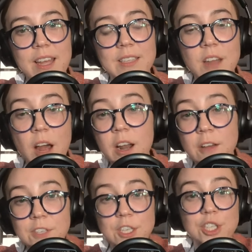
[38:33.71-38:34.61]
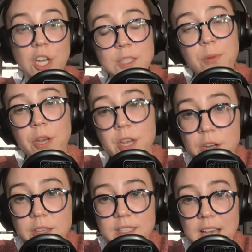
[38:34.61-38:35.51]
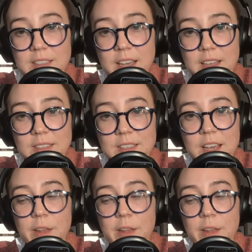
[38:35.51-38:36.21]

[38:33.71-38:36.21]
it's not enough to just procure these assets,